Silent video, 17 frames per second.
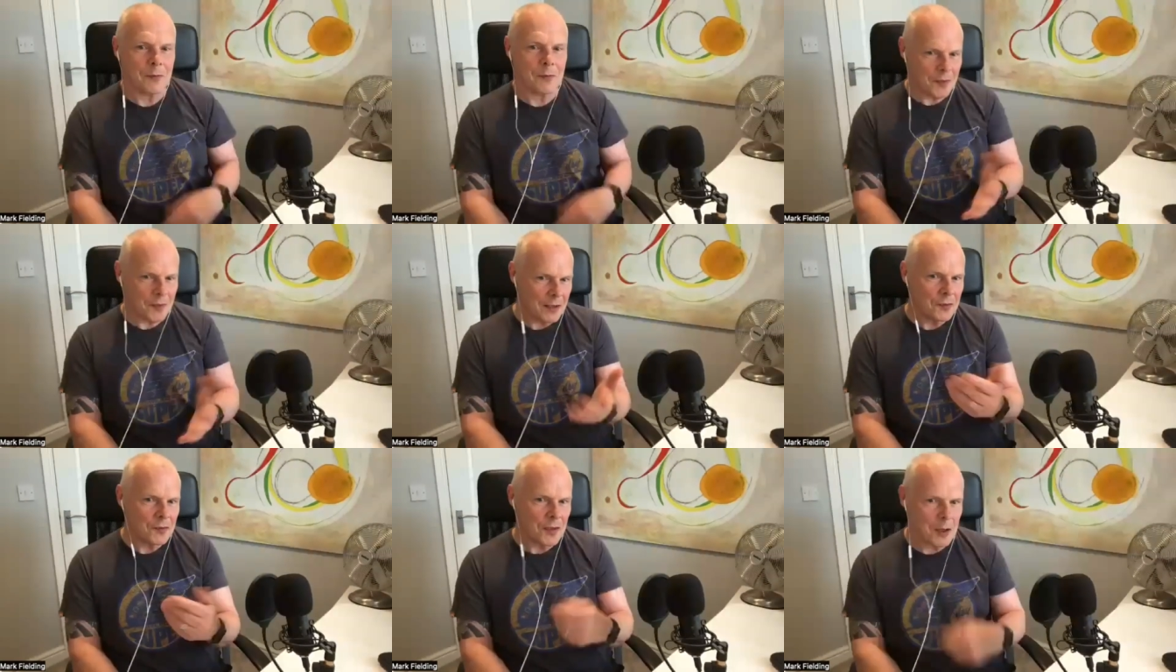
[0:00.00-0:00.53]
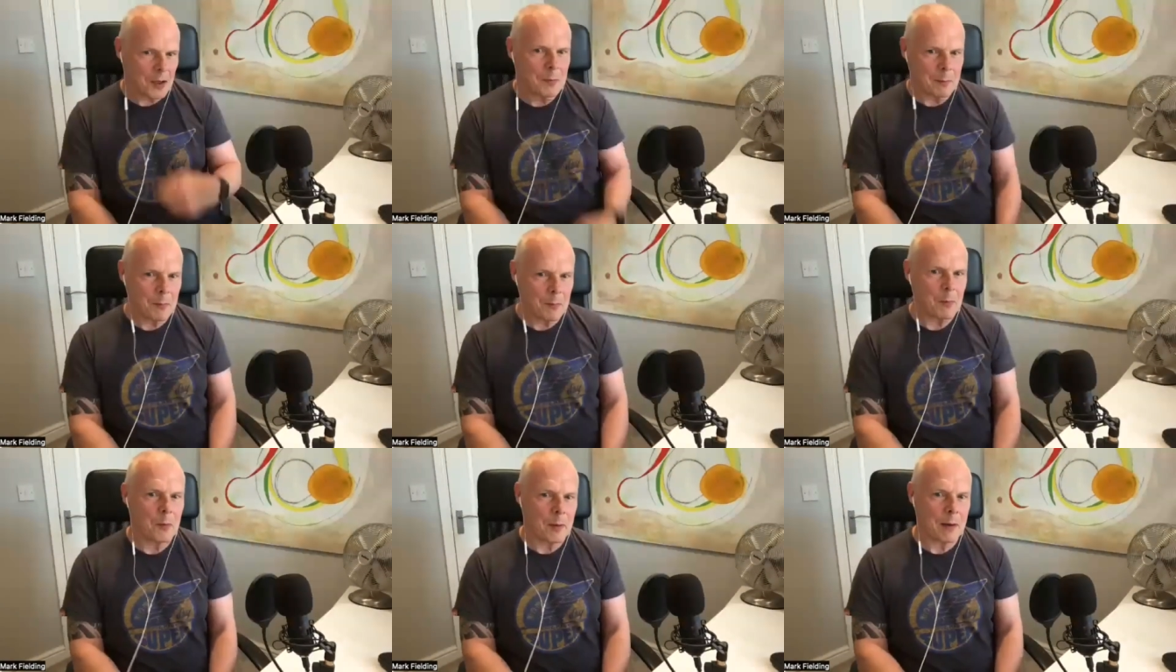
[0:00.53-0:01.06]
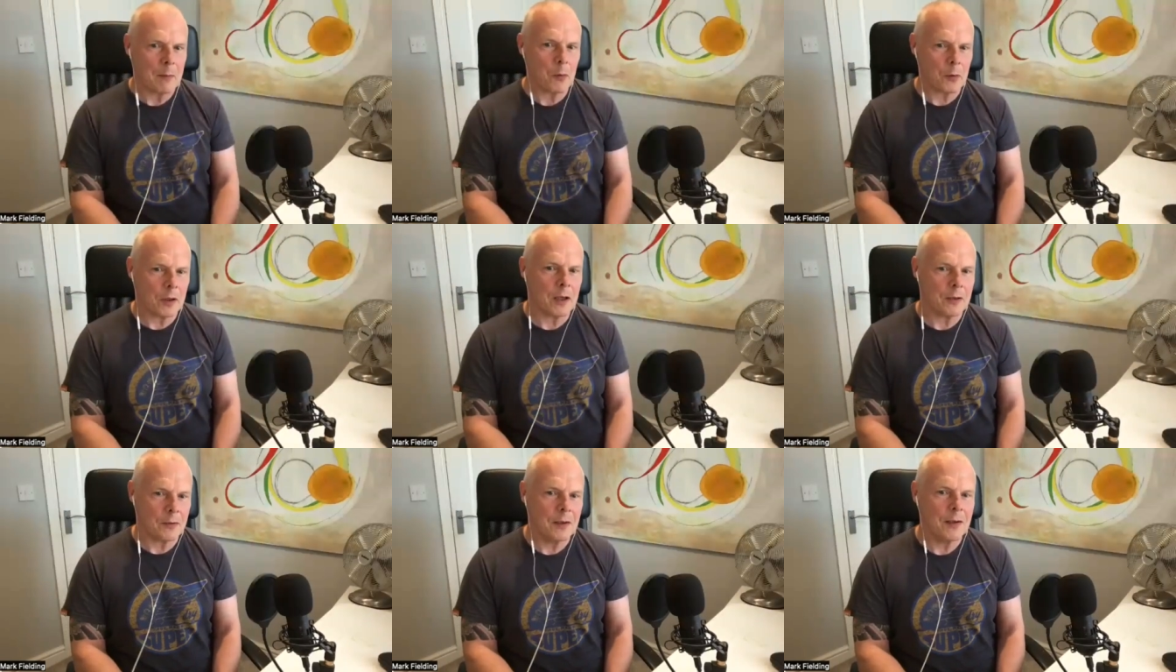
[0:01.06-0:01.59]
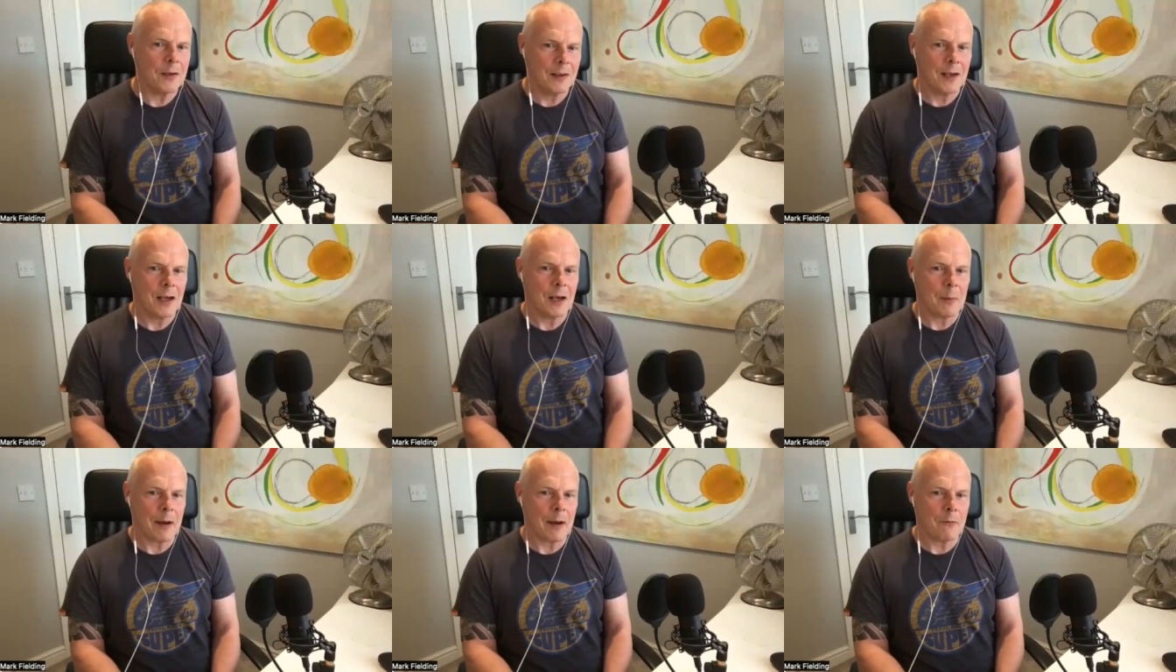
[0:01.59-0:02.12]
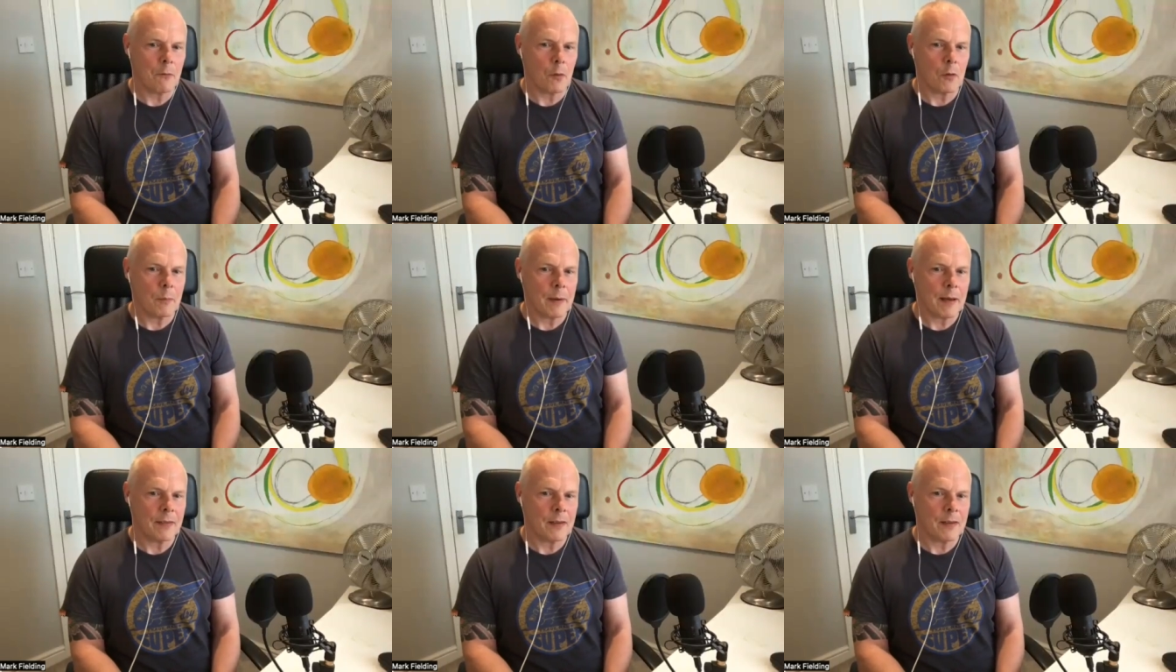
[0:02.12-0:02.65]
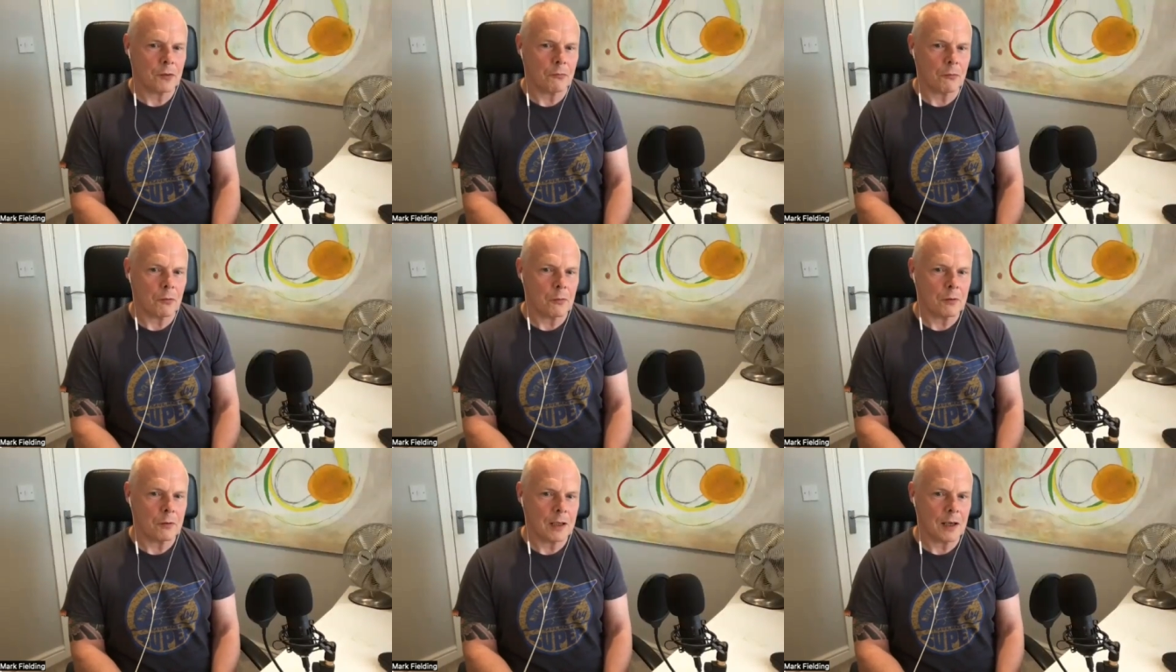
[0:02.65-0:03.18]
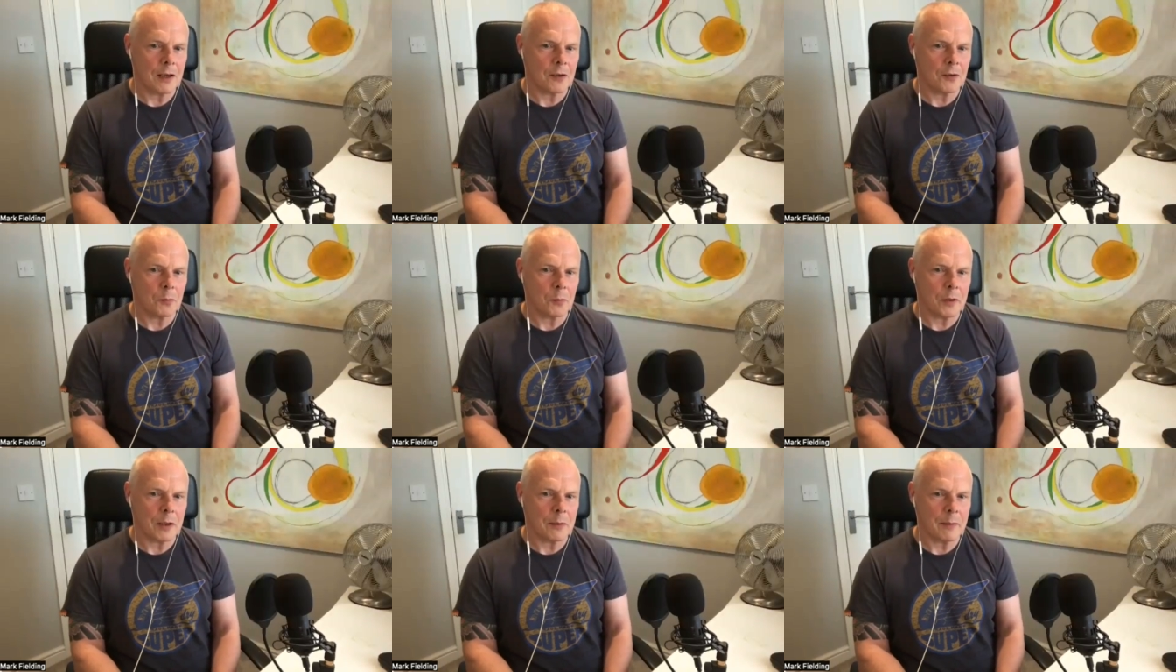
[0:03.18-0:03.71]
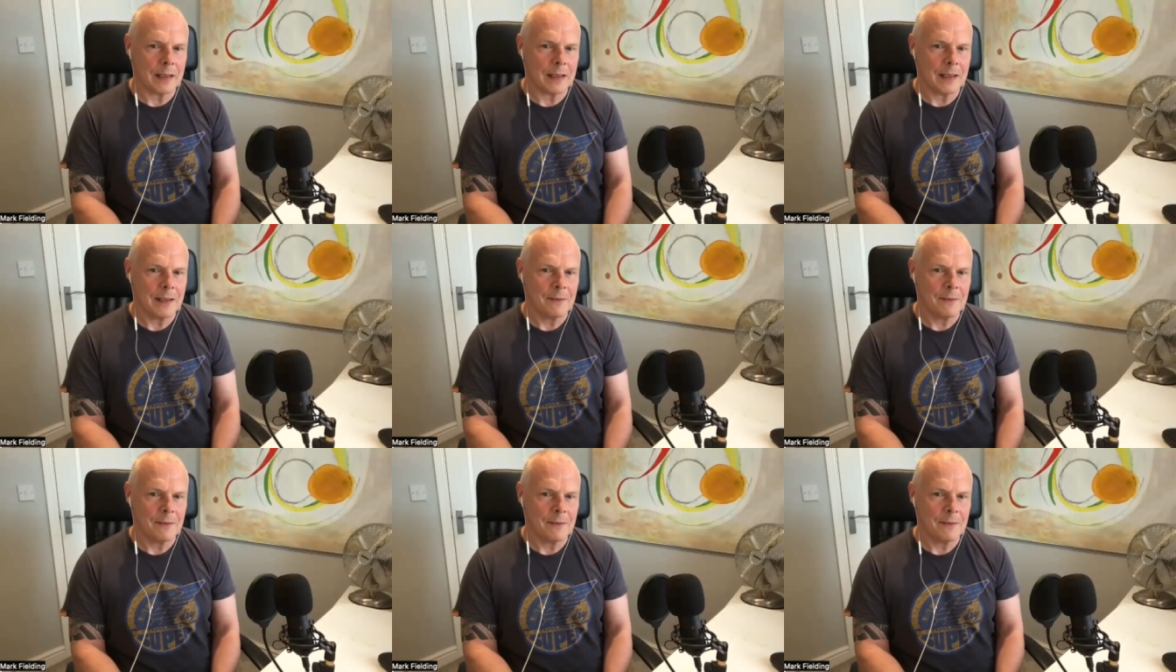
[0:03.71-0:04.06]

Say, say a bit more about what you about rule about this rule, Carlos. What you mean?